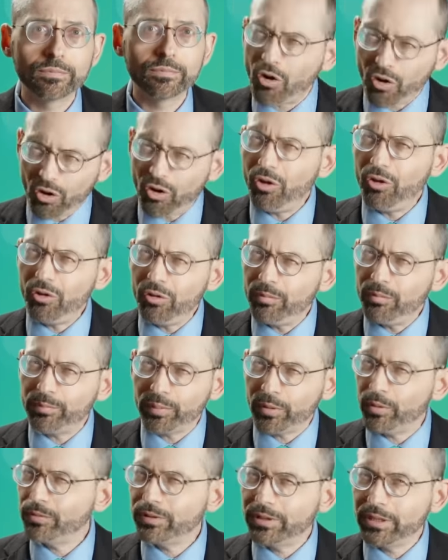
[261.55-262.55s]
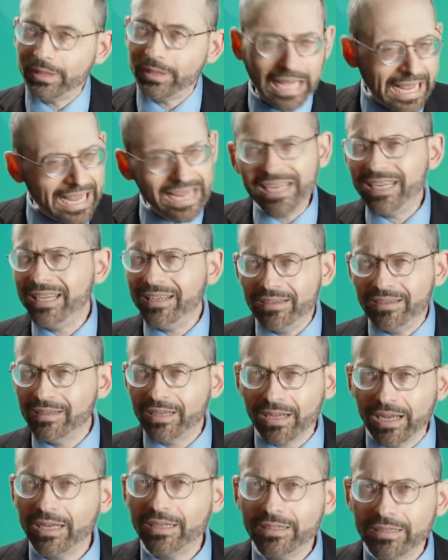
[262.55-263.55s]
All protein, any
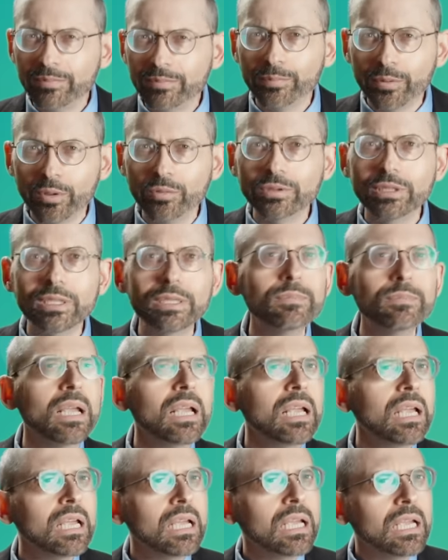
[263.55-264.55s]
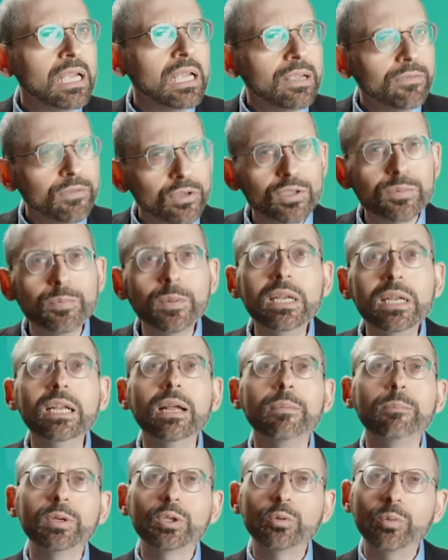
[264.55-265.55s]
kind of protein, if you split it
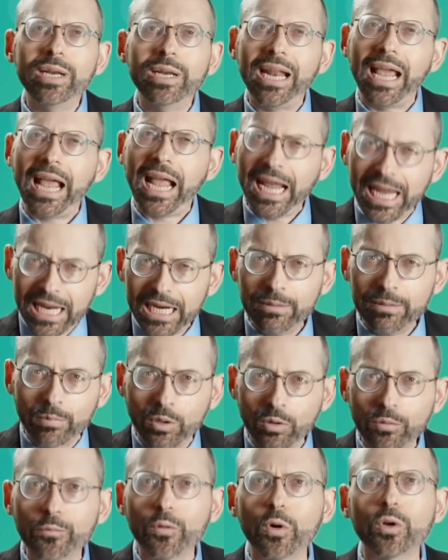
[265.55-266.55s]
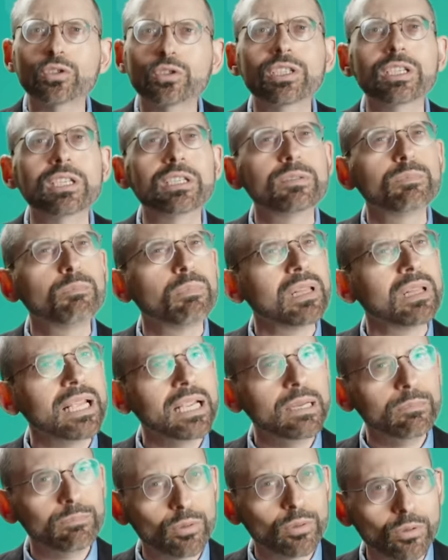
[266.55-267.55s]
up between animal versus
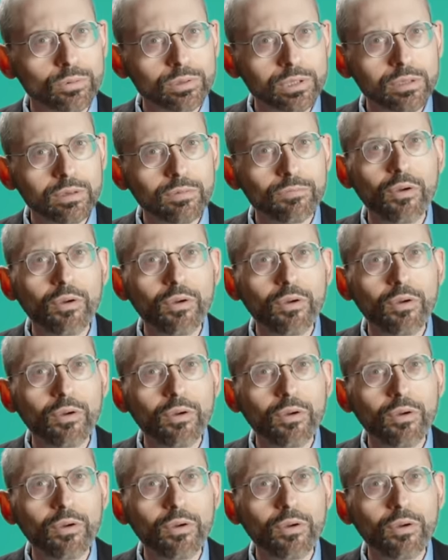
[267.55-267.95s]
plant protein,